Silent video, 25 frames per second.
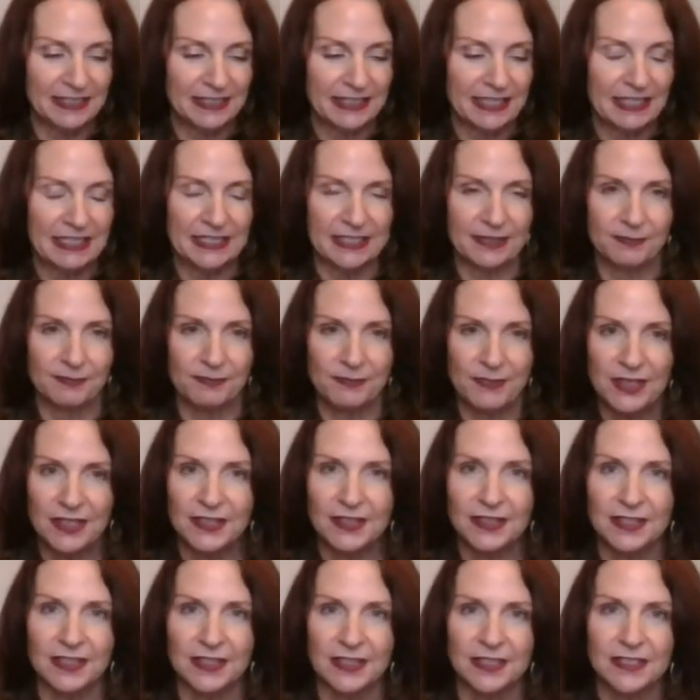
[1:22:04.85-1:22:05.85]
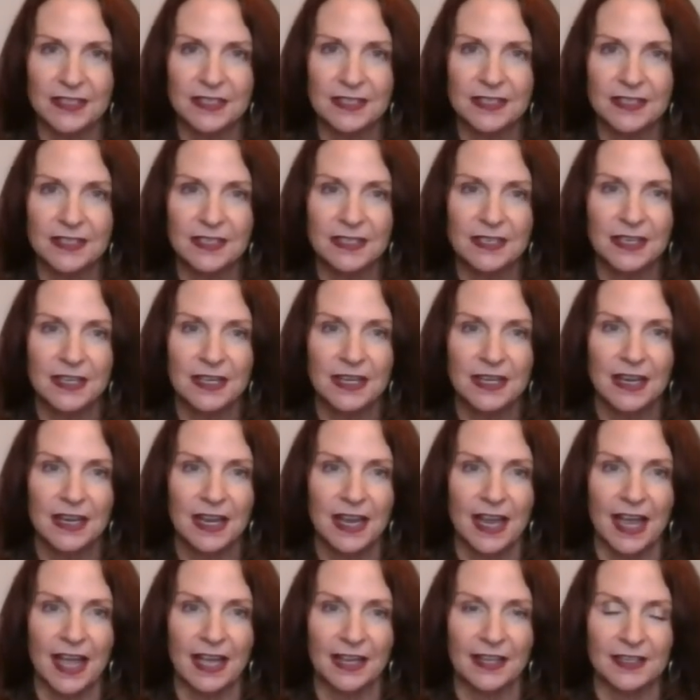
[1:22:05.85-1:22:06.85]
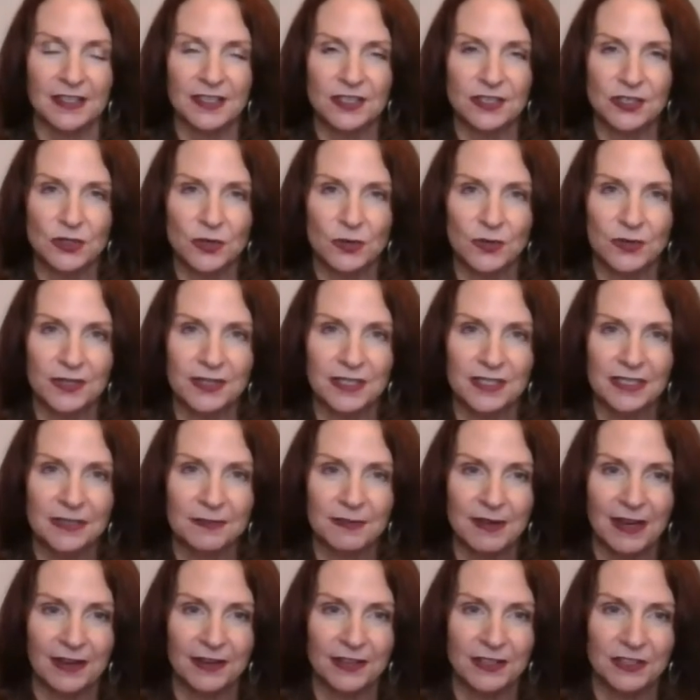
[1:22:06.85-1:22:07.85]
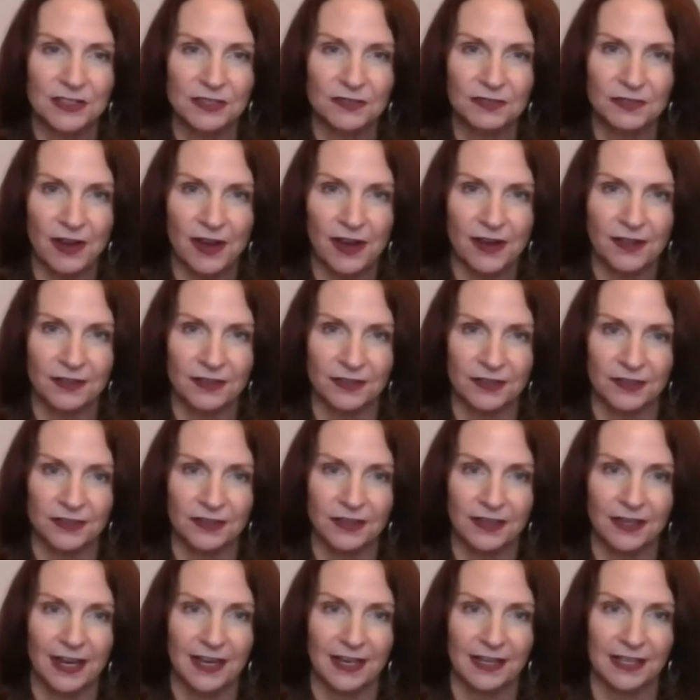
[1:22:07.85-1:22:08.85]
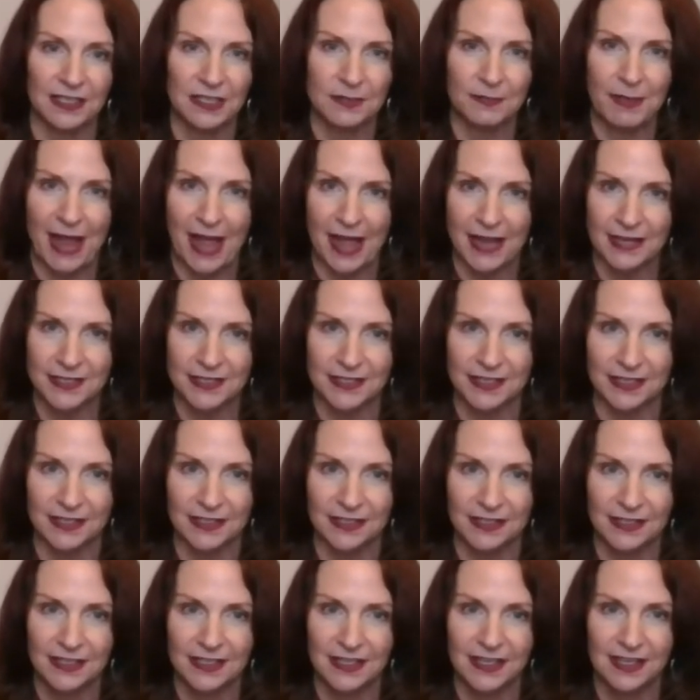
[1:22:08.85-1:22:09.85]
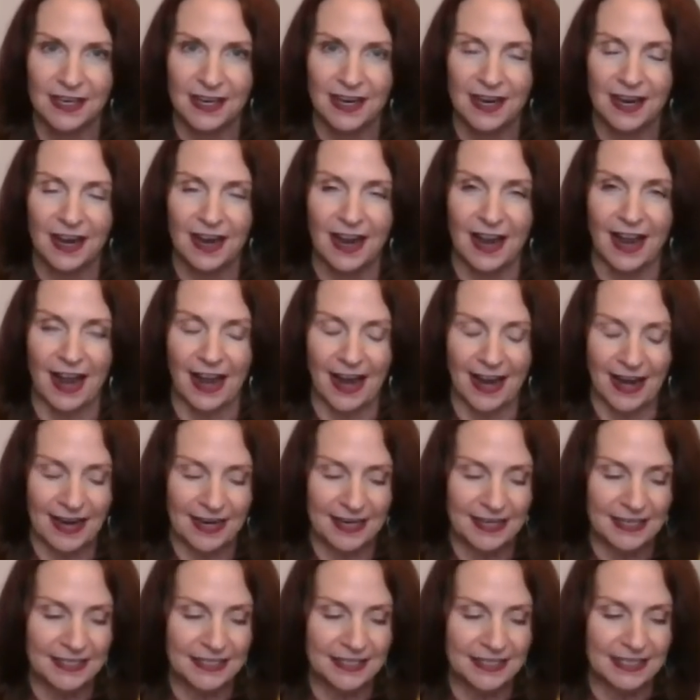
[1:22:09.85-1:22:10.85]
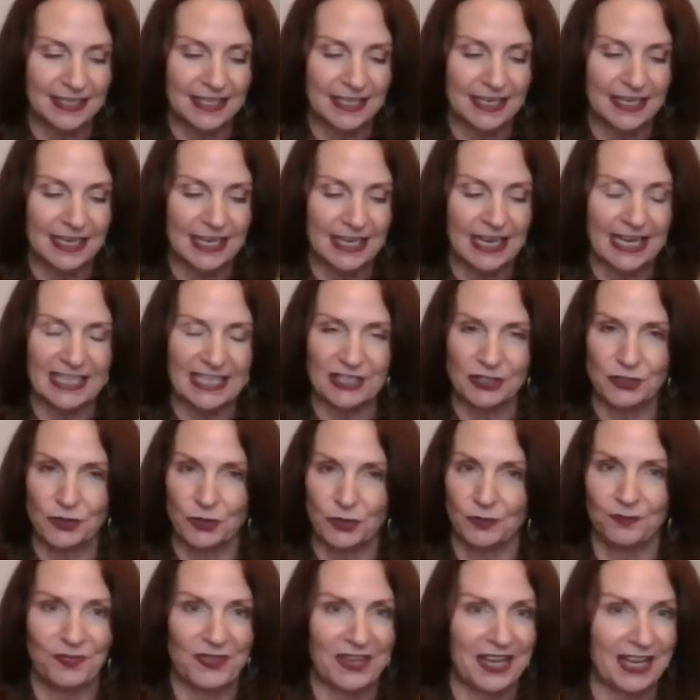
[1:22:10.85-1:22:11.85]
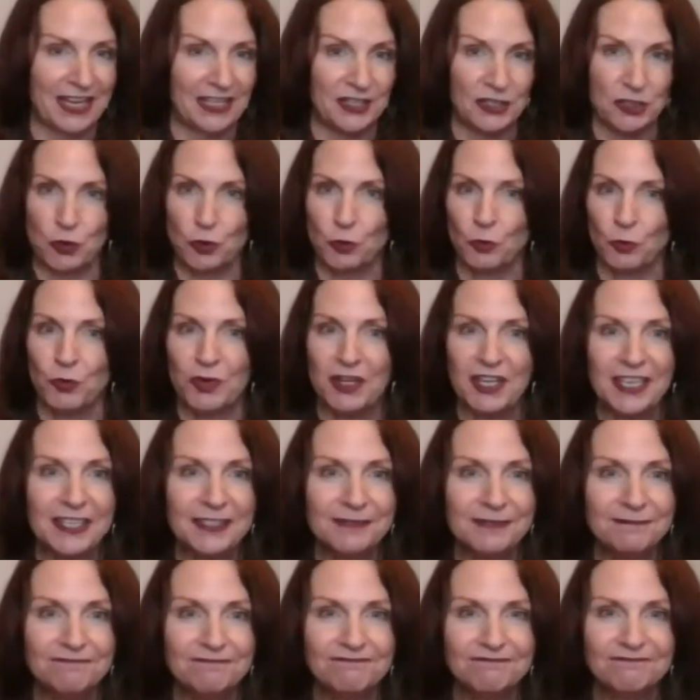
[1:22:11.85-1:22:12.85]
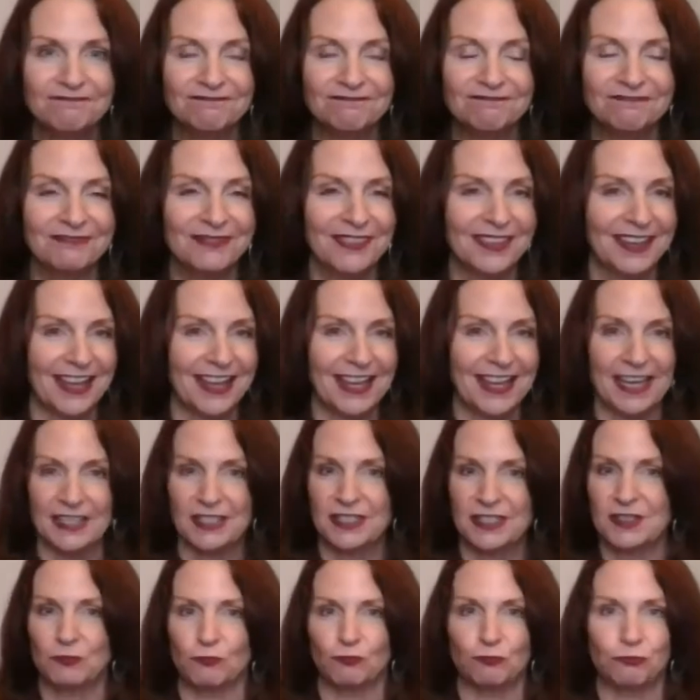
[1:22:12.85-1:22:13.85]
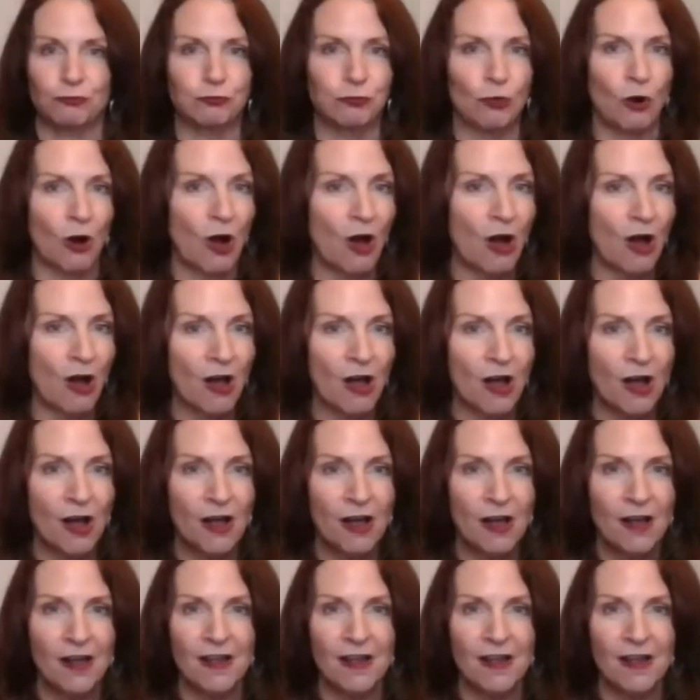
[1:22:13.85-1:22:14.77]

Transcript: he submitted this, and the story is about his father and his passing. And it's gritty, it's raw,